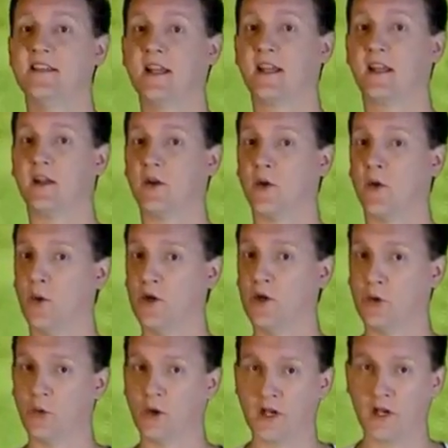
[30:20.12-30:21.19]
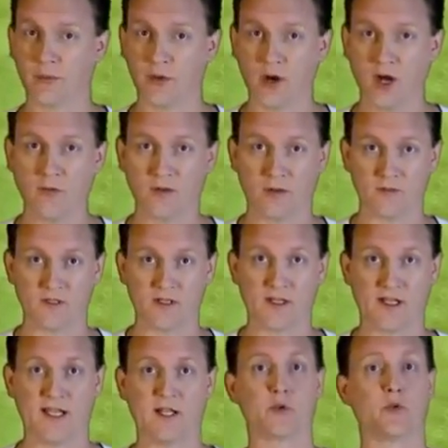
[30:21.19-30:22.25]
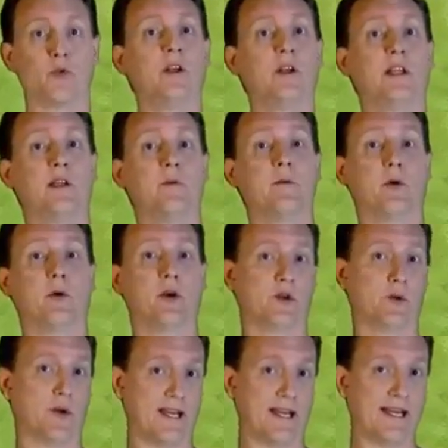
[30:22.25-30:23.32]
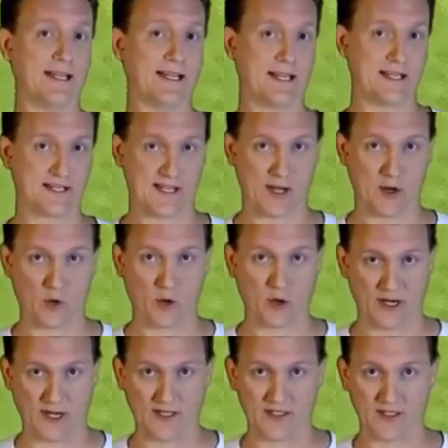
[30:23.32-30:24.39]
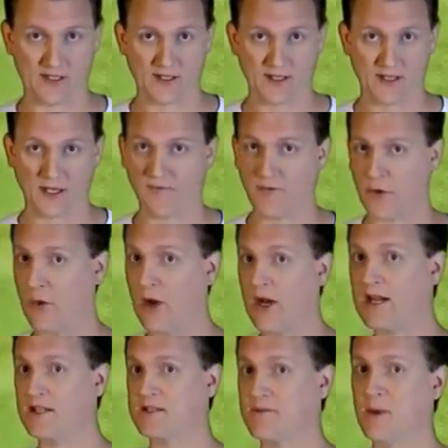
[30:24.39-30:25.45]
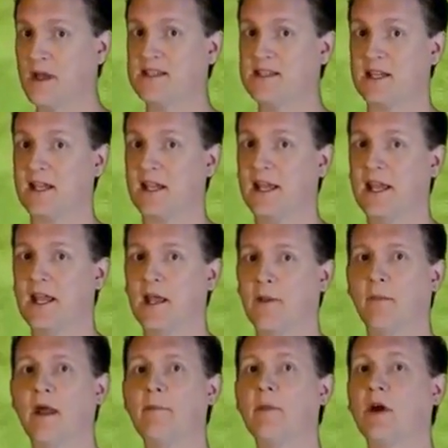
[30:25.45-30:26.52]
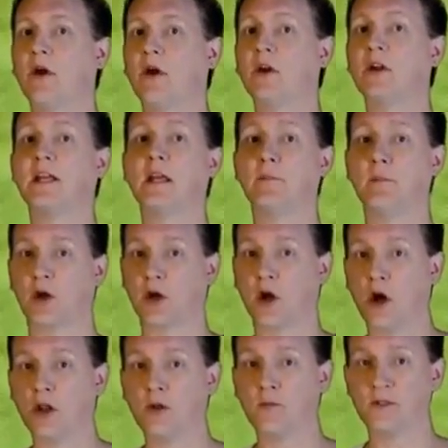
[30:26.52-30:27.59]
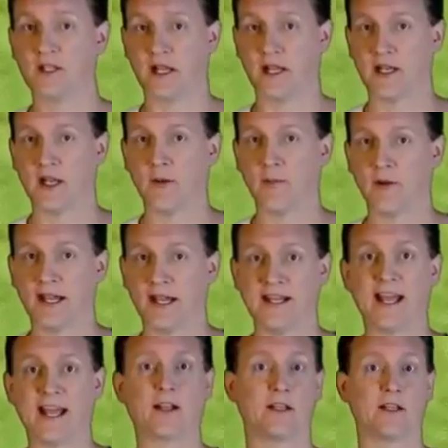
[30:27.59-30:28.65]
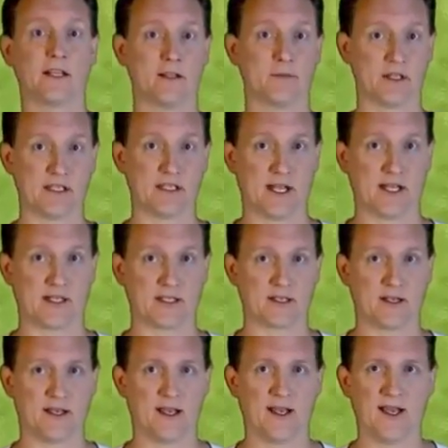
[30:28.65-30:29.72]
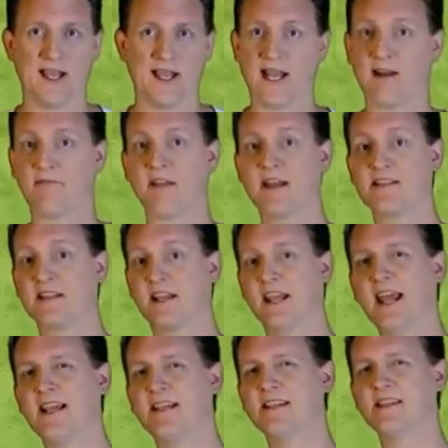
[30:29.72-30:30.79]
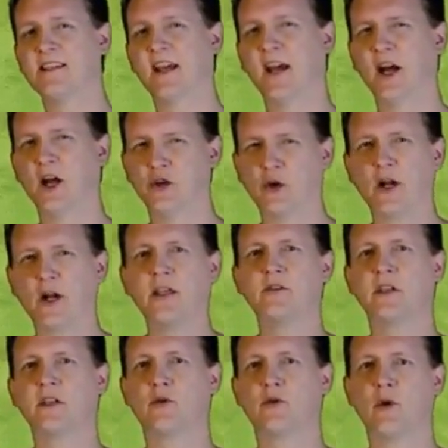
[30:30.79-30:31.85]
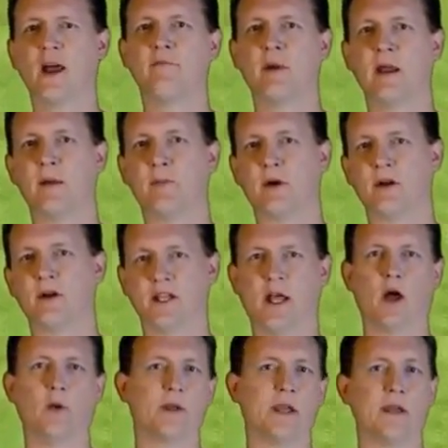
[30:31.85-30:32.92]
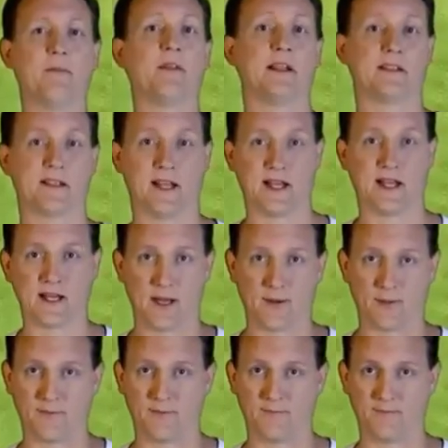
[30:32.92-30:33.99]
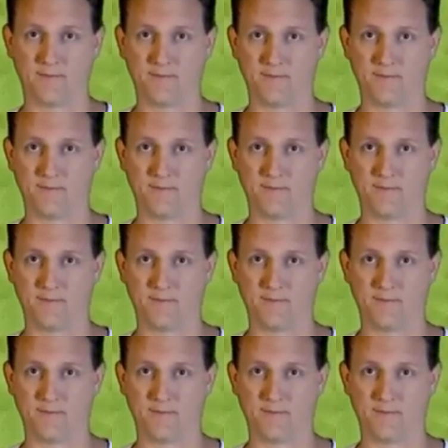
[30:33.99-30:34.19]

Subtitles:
Second, when you're working problems, it's really important to write neatly and stay organized. If your writing's messy, it might be hard to keep your columns lined up, and that could lead to mistakes. And if that's the case, try using graph paper to help keep things lined up.